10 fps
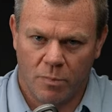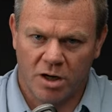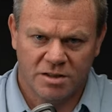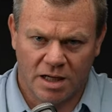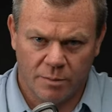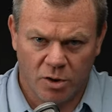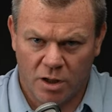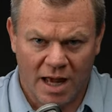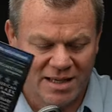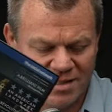Mark
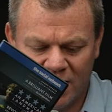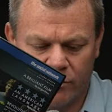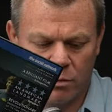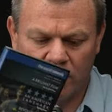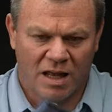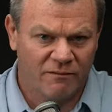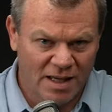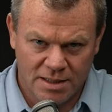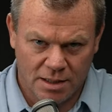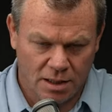Zuckerberg has never
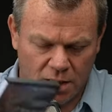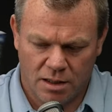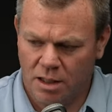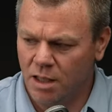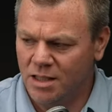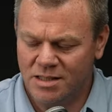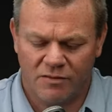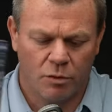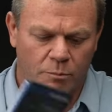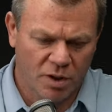invented anything. He's
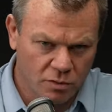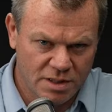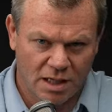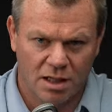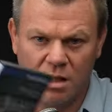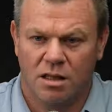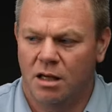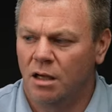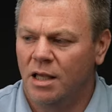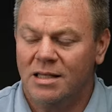never built
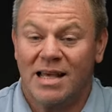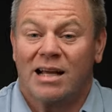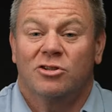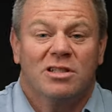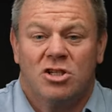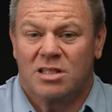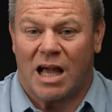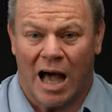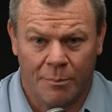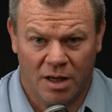anything. He's actually just
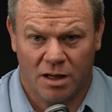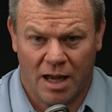copied